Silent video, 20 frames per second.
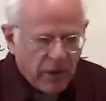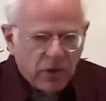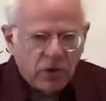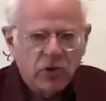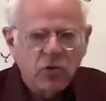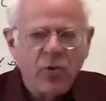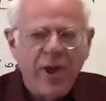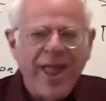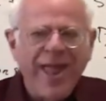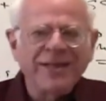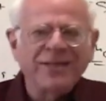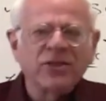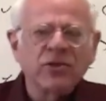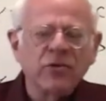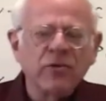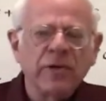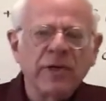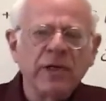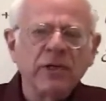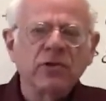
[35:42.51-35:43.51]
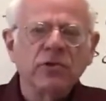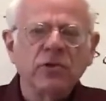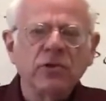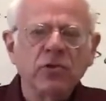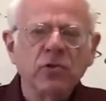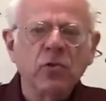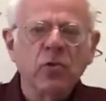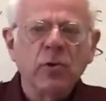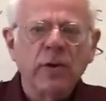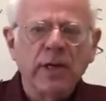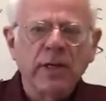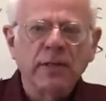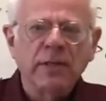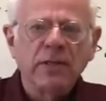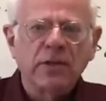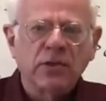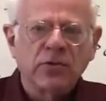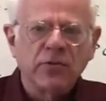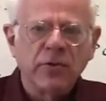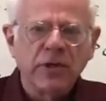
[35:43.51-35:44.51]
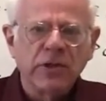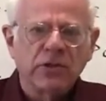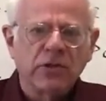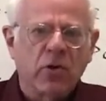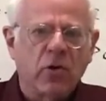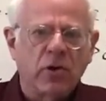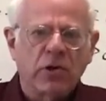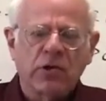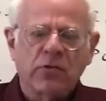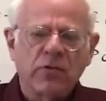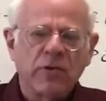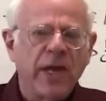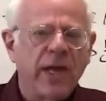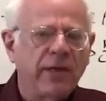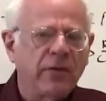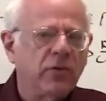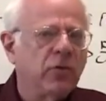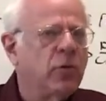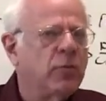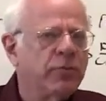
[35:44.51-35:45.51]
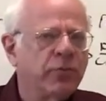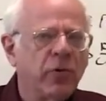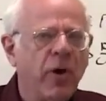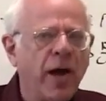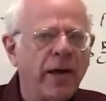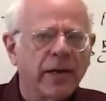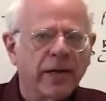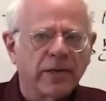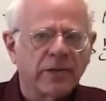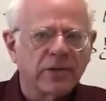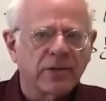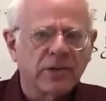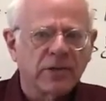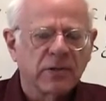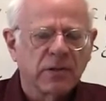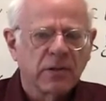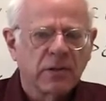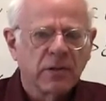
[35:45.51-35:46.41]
to enter into new industries or create new products.